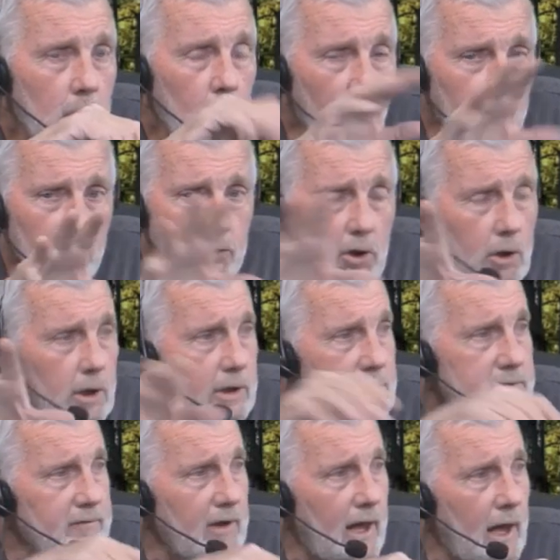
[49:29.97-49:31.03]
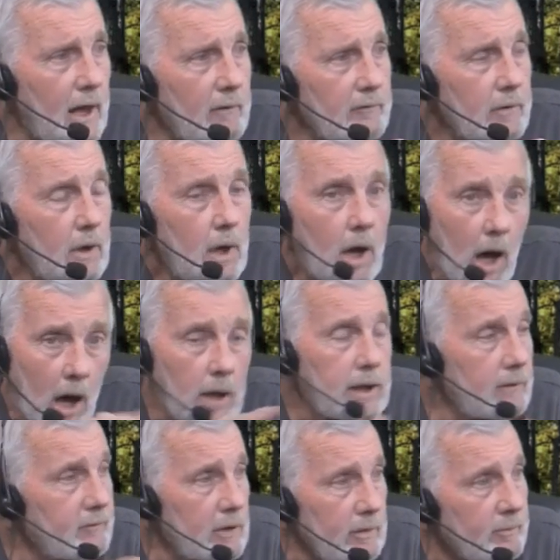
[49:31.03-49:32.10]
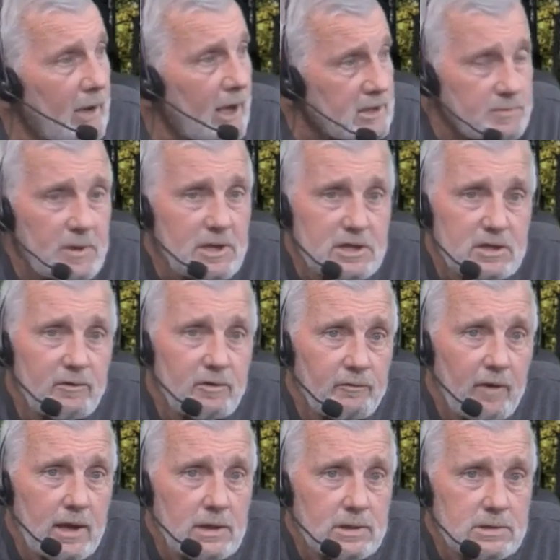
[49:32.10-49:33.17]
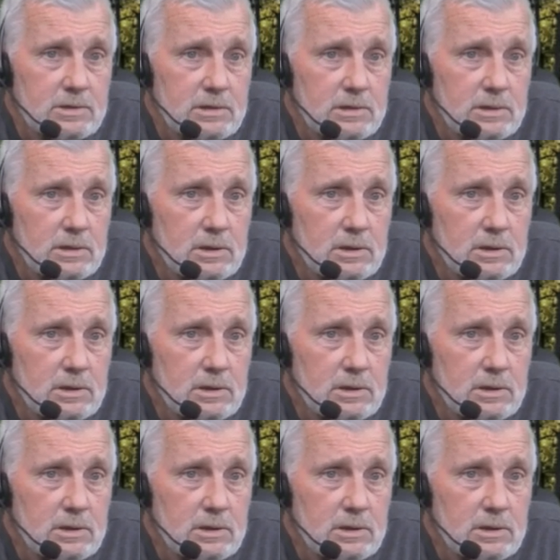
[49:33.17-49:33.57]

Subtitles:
What alternatives do you have? I'll give you the best piece of advice.